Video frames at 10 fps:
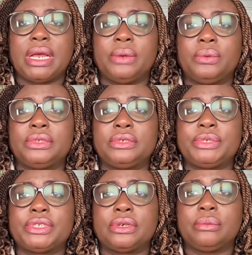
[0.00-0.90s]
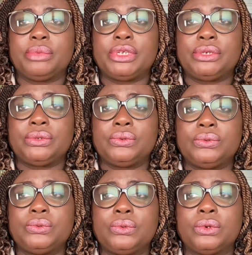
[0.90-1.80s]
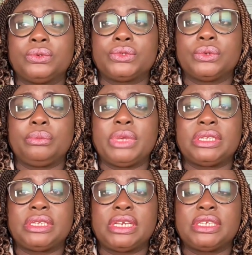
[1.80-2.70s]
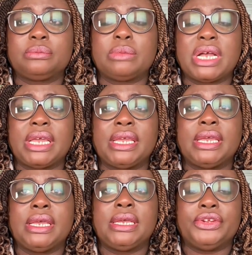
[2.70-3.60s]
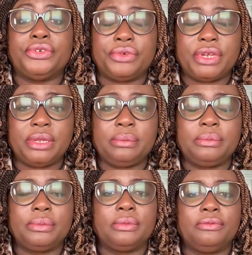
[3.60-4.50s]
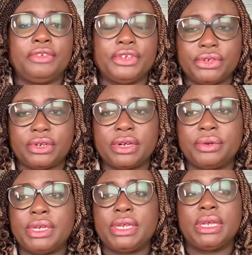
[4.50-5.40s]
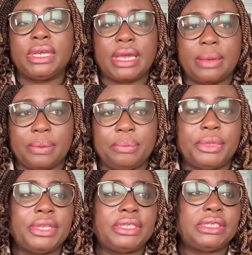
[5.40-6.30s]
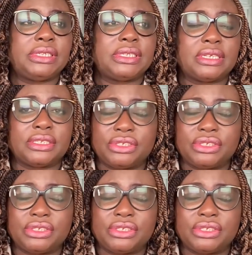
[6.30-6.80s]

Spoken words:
I want to be somebody who also maintains my dream, visionary capabilities and